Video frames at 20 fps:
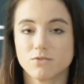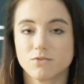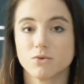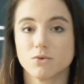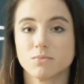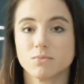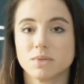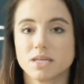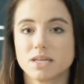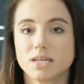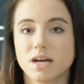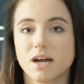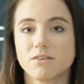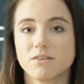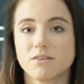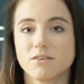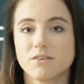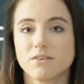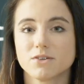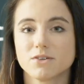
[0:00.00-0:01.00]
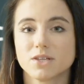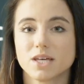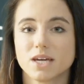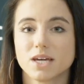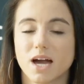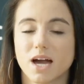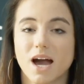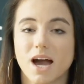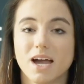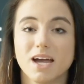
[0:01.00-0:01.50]
For me, I feel
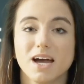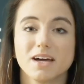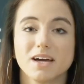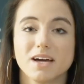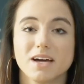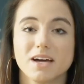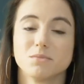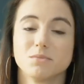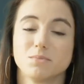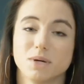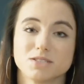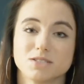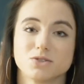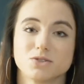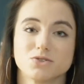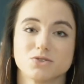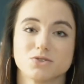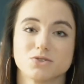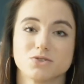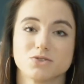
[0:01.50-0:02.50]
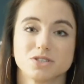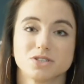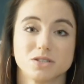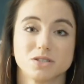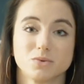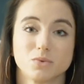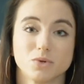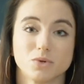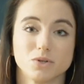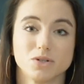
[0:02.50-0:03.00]
like I had the best surgeon in
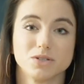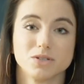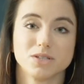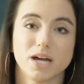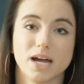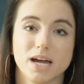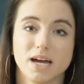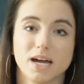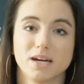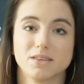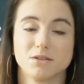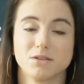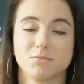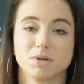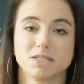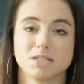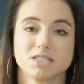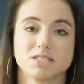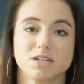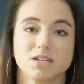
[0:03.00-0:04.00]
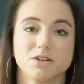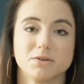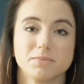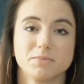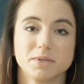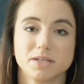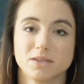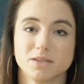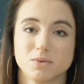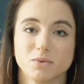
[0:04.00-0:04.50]
the world. I had the best
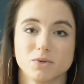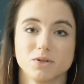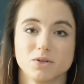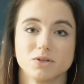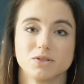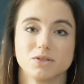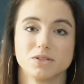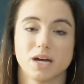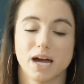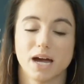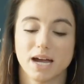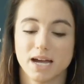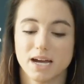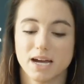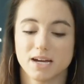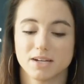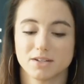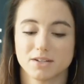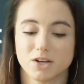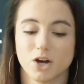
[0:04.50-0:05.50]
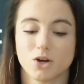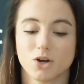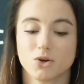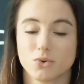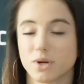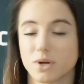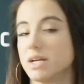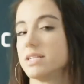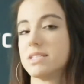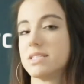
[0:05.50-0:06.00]
therapy in the world. I had a
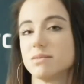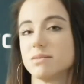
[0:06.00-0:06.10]
great